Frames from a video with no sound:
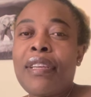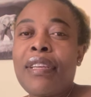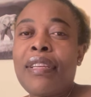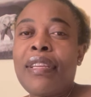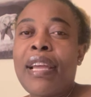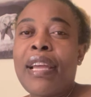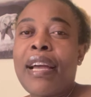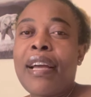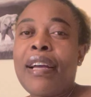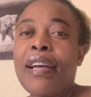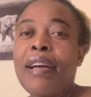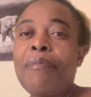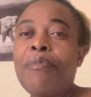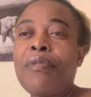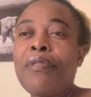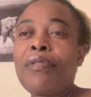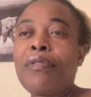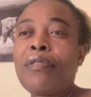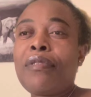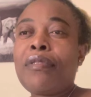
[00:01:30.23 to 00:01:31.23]
yeah i'm
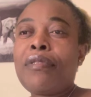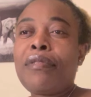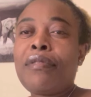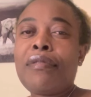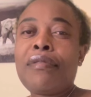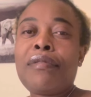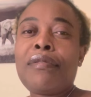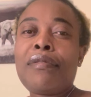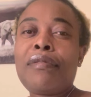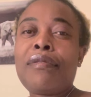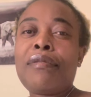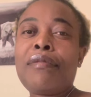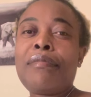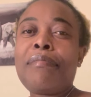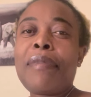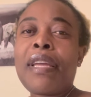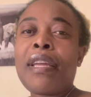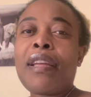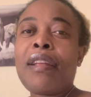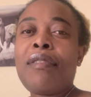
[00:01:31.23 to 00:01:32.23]
not going to
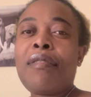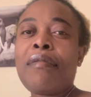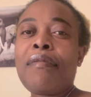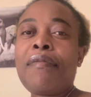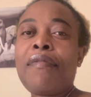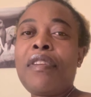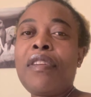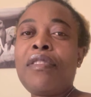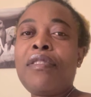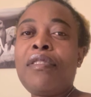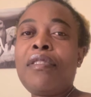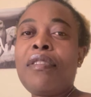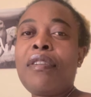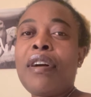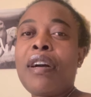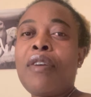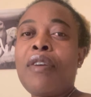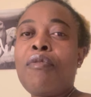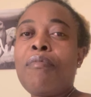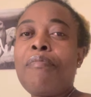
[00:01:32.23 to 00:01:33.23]
make a long video
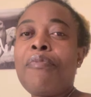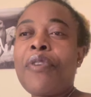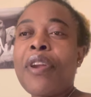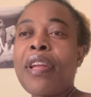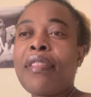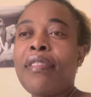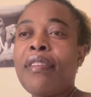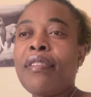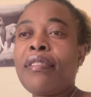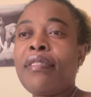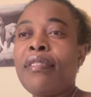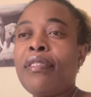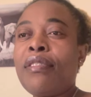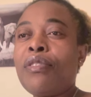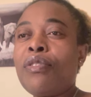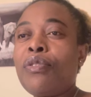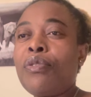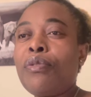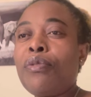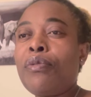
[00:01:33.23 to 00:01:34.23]
i'll break this
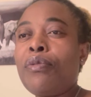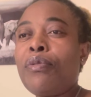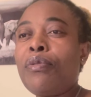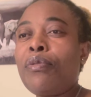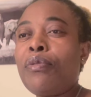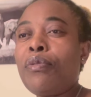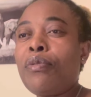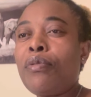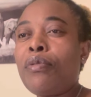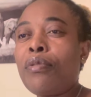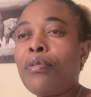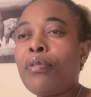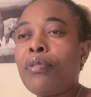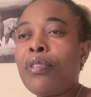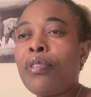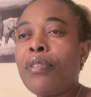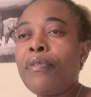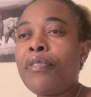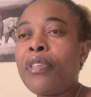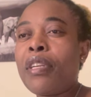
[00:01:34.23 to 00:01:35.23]
into
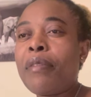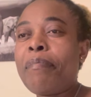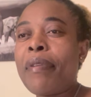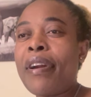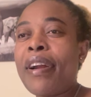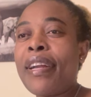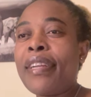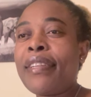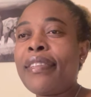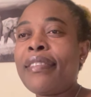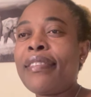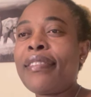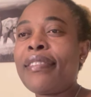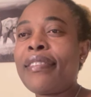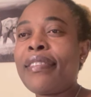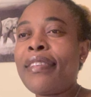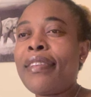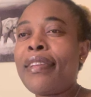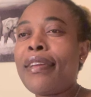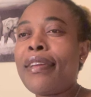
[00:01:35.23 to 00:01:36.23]
different parts
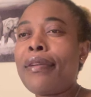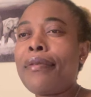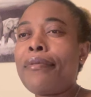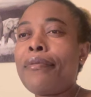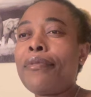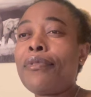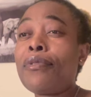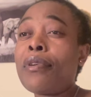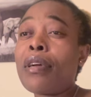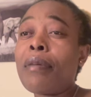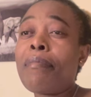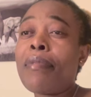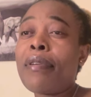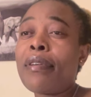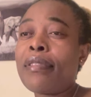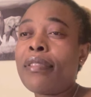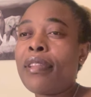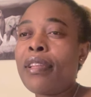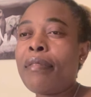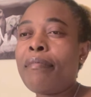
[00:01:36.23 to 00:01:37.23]
and then we'll talk
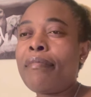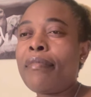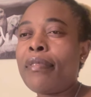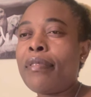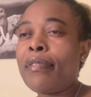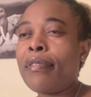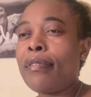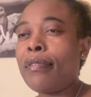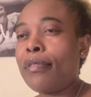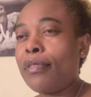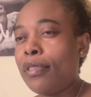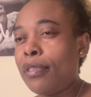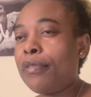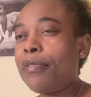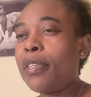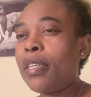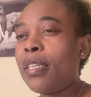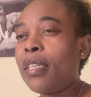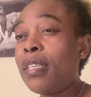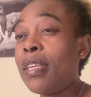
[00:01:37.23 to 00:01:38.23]
about them uh, on
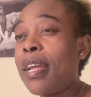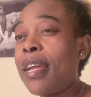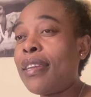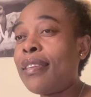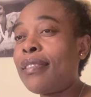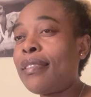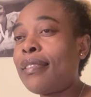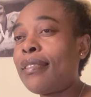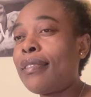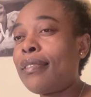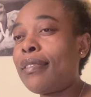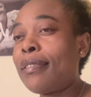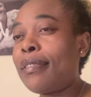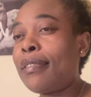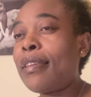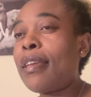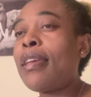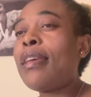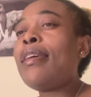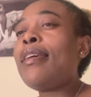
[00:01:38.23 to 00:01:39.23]
different days
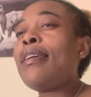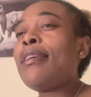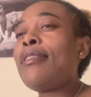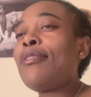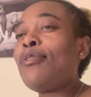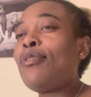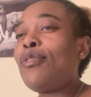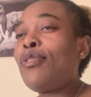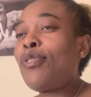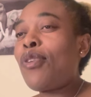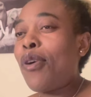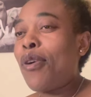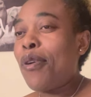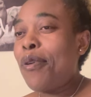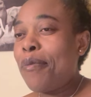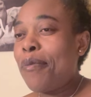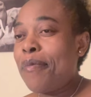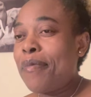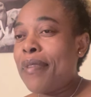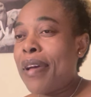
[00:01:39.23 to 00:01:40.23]
so
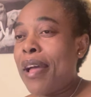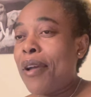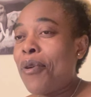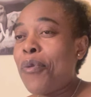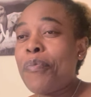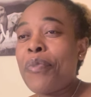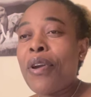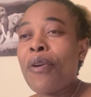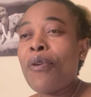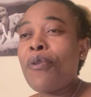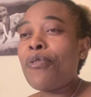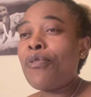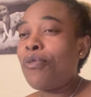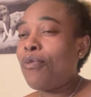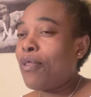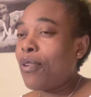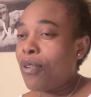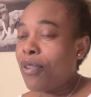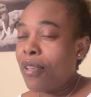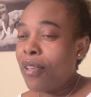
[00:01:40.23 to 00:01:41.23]
i hope you're all
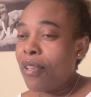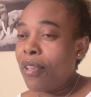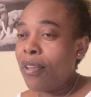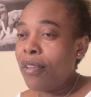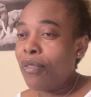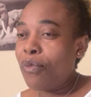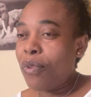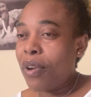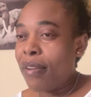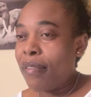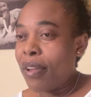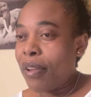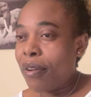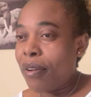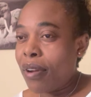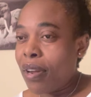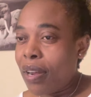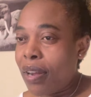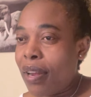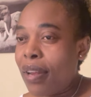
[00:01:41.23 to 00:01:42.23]
doing good wherever
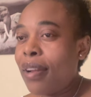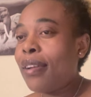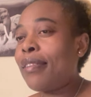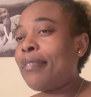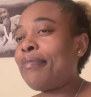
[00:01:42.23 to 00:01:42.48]
you are